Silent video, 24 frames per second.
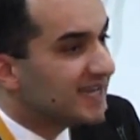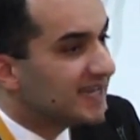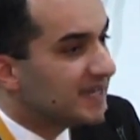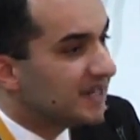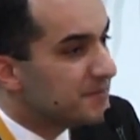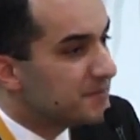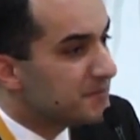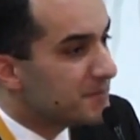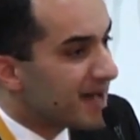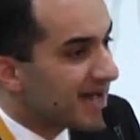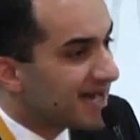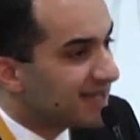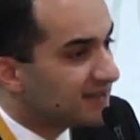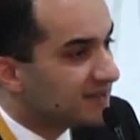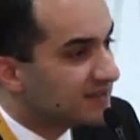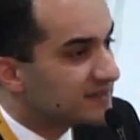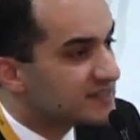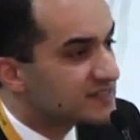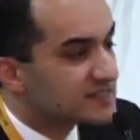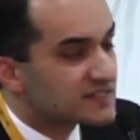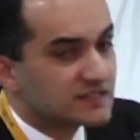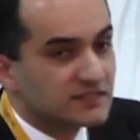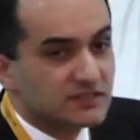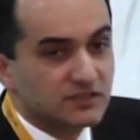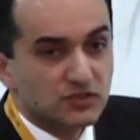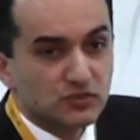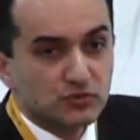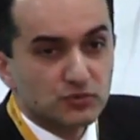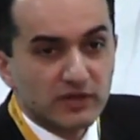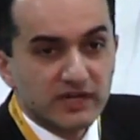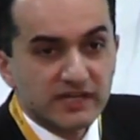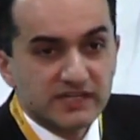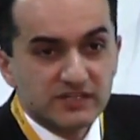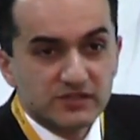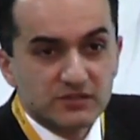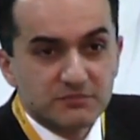imbalance in the
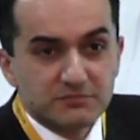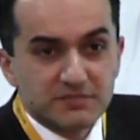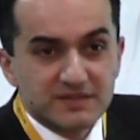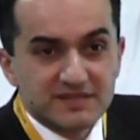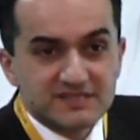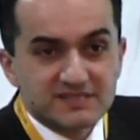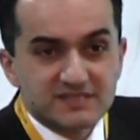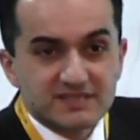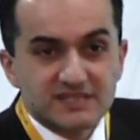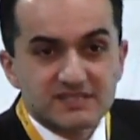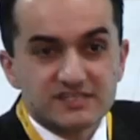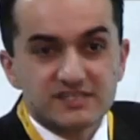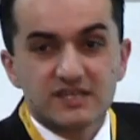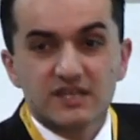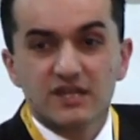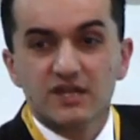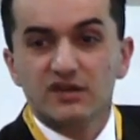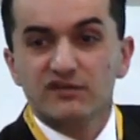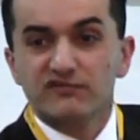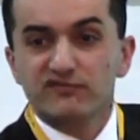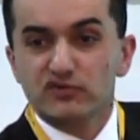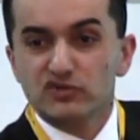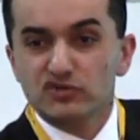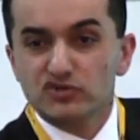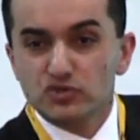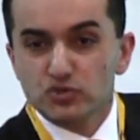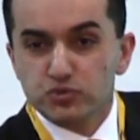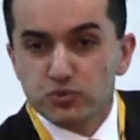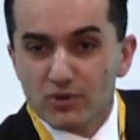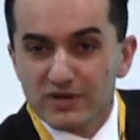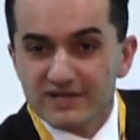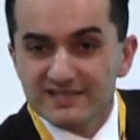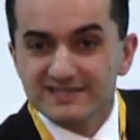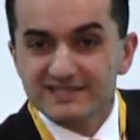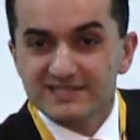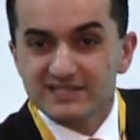uranium business for
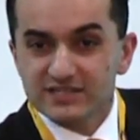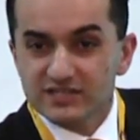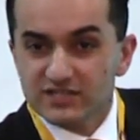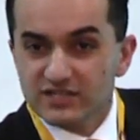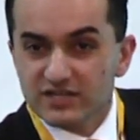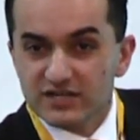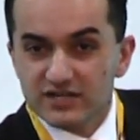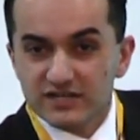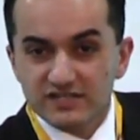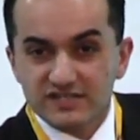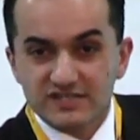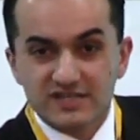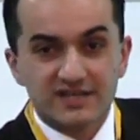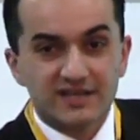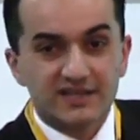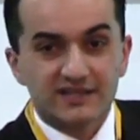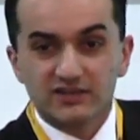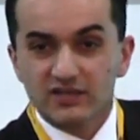20 years.